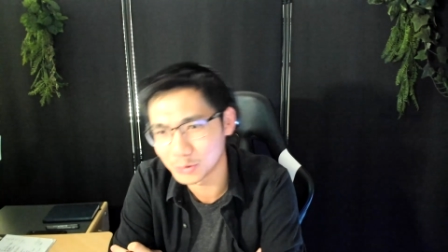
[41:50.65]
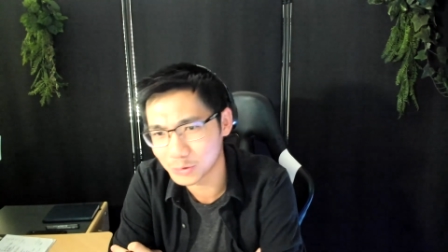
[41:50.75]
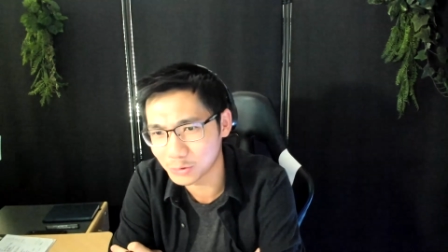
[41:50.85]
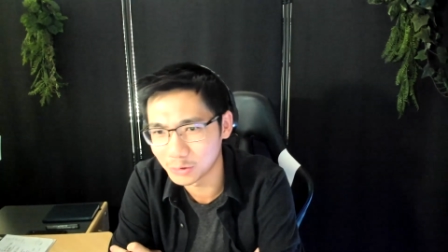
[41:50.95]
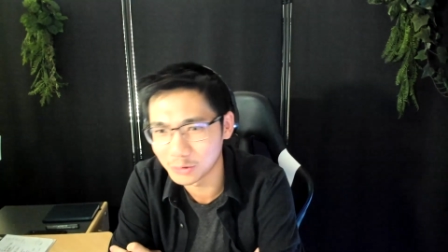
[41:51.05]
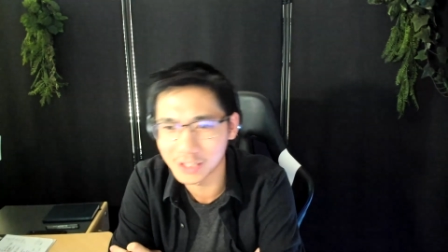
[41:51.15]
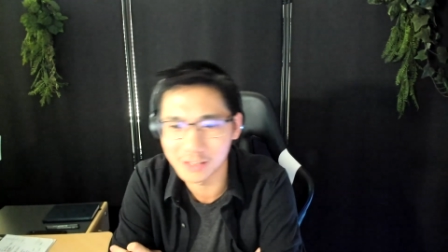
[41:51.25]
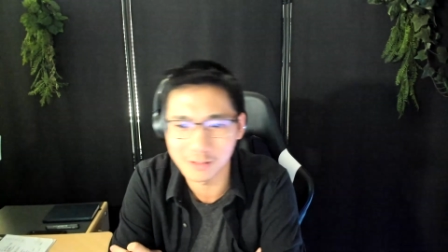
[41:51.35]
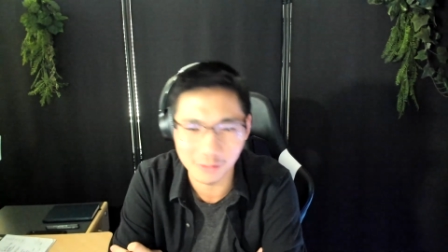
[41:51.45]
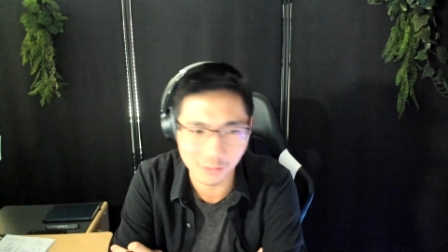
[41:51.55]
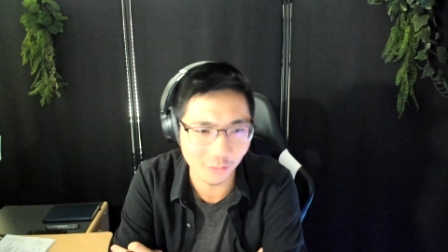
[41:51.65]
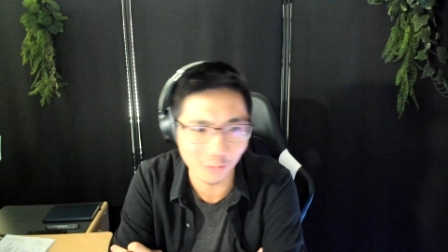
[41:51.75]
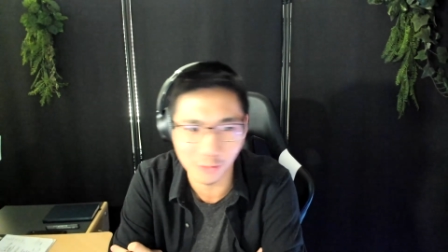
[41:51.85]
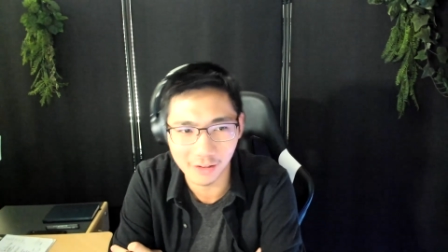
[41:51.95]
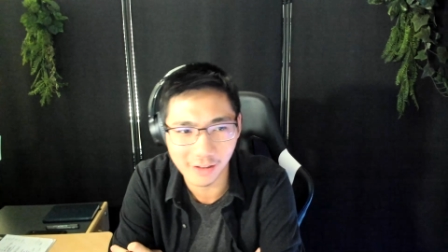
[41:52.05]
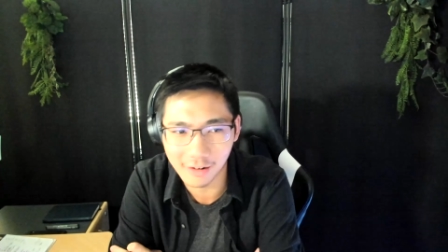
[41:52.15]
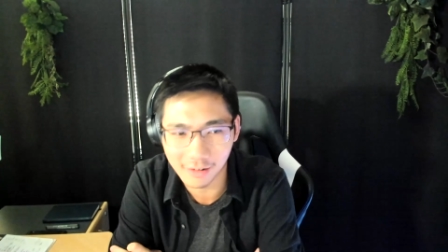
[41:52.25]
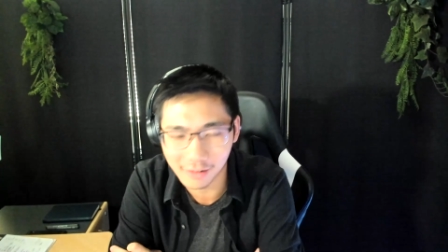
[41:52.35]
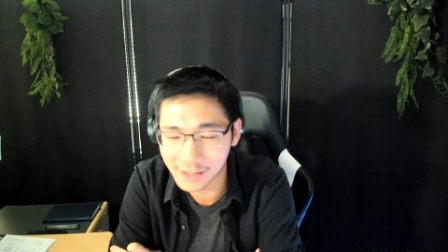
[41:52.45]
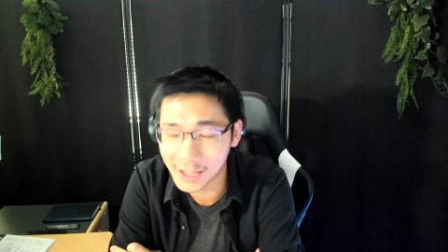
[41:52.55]
who and where they are
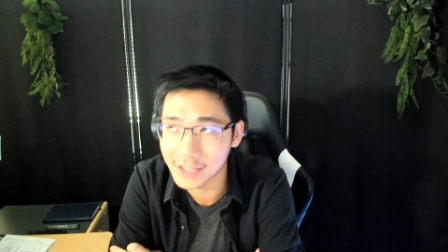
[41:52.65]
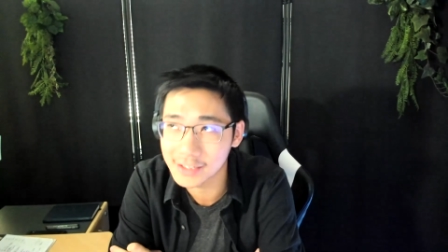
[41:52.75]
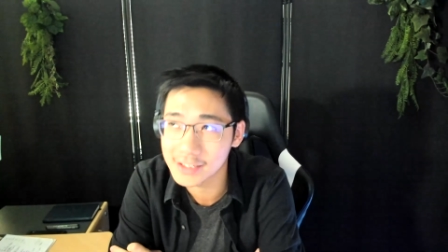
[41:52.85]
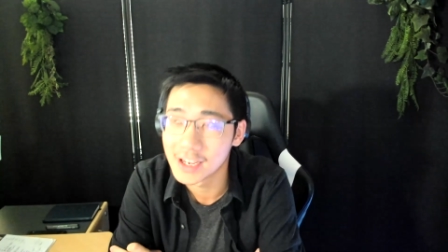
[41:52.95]
all at.